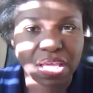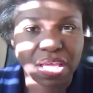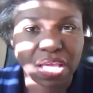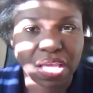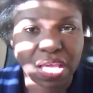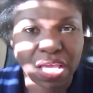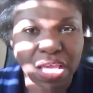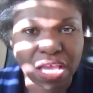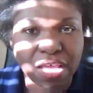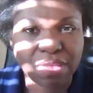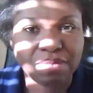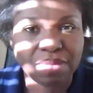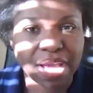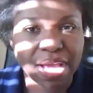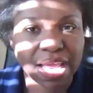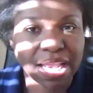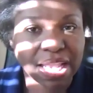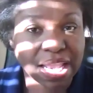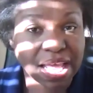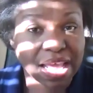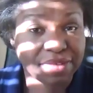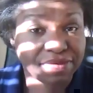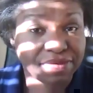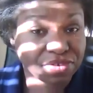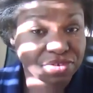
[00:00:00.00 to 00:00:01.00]
in my
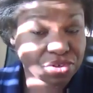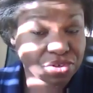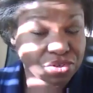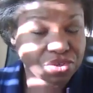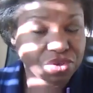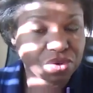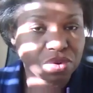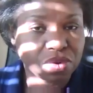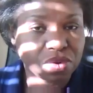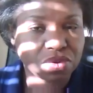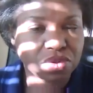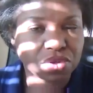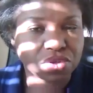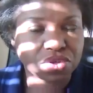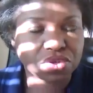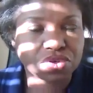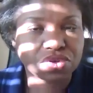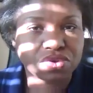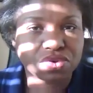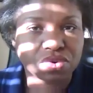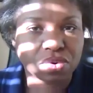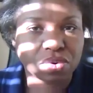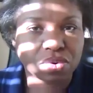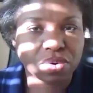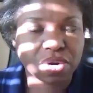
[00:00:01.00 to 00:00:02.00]
life as it told a
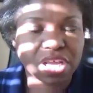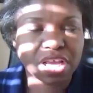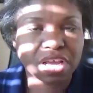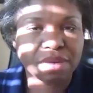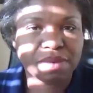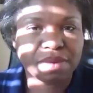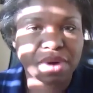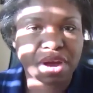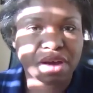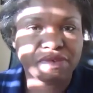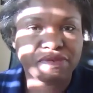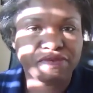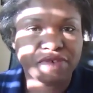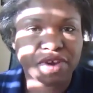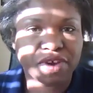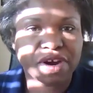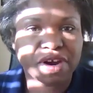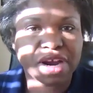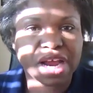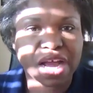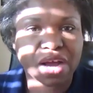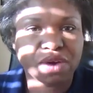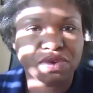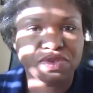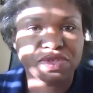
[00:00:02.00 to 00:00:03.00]
story about fair
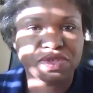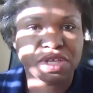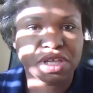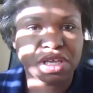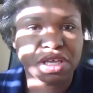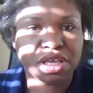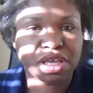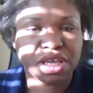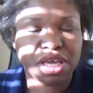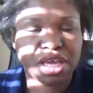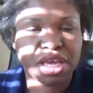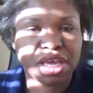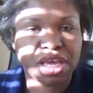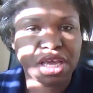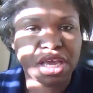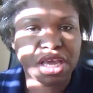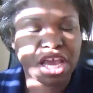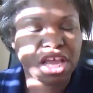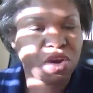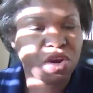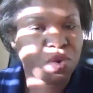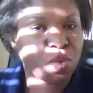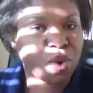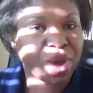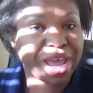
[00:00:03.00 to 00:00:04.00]
housing
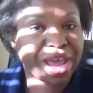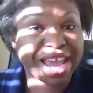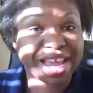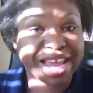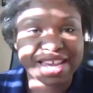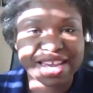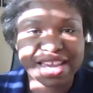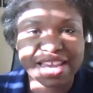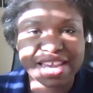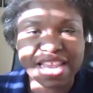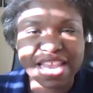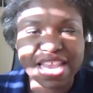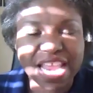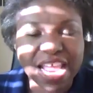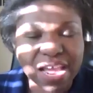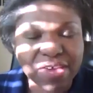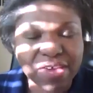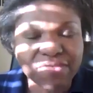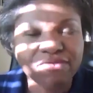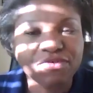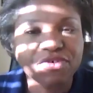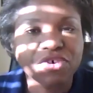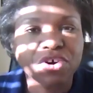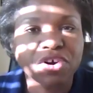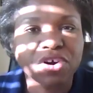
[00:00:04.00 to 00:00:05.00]
in a way I'd
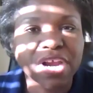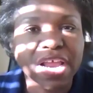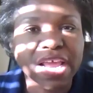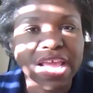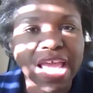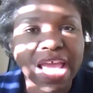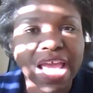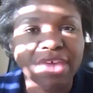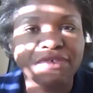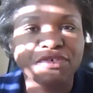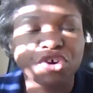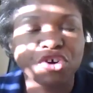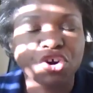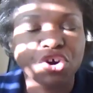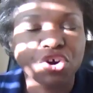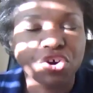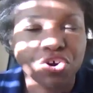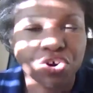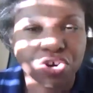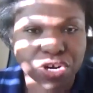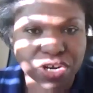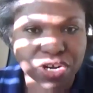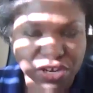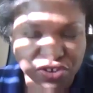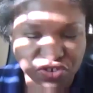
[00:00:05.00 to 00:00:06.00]
never, ever
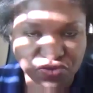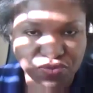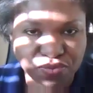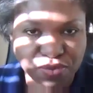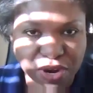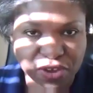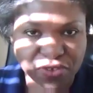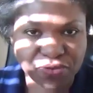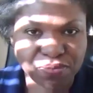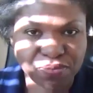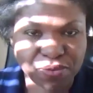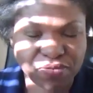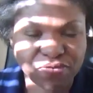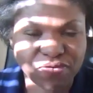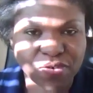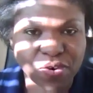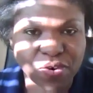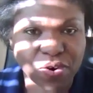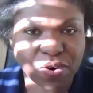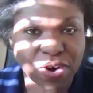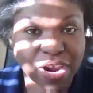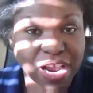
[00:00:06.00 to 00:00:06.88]
heard it expressed before.